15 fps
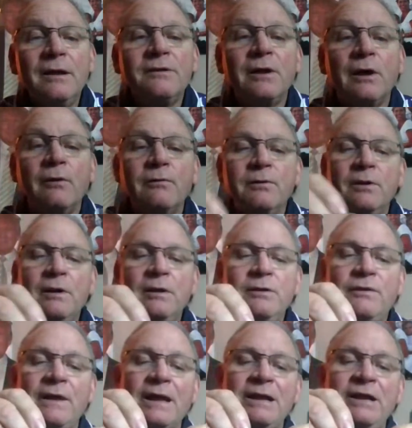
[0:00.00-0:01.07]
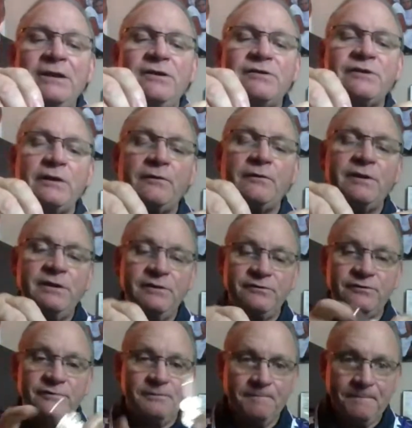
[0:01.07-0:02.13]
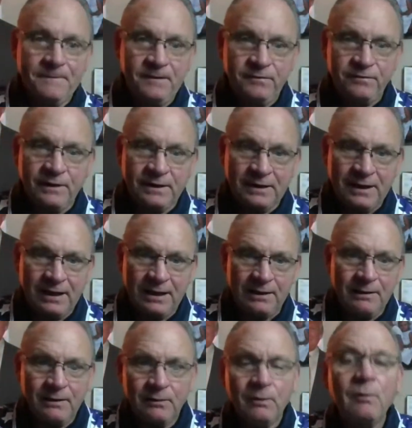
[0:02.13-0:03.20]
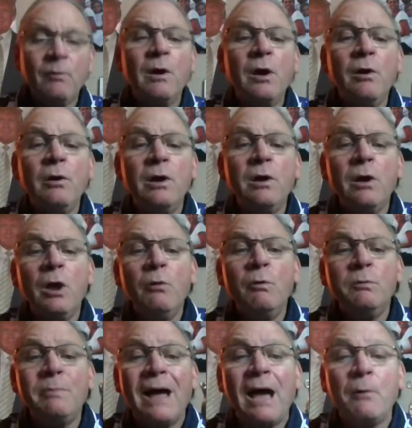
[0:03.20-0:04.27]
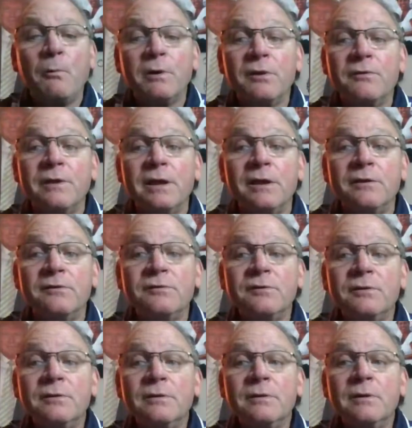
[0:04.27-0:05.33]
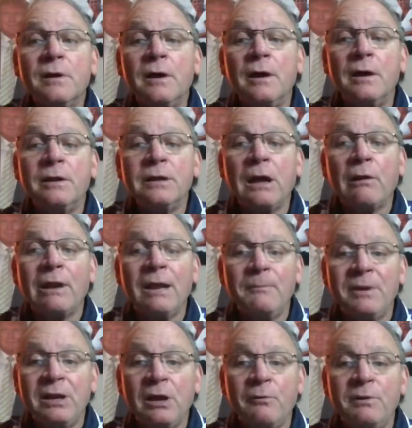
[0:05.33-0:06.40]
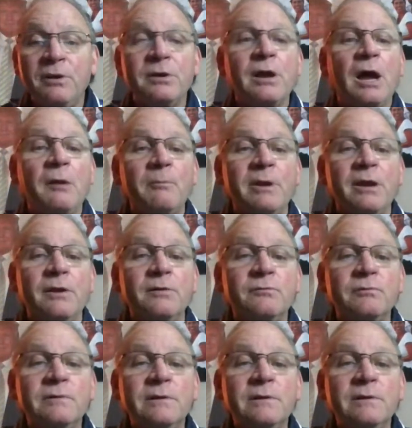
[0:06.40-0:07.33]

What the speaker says: So, think I need to sell these? You think who would buy one of these? Huh? Y'all let me know in the comments.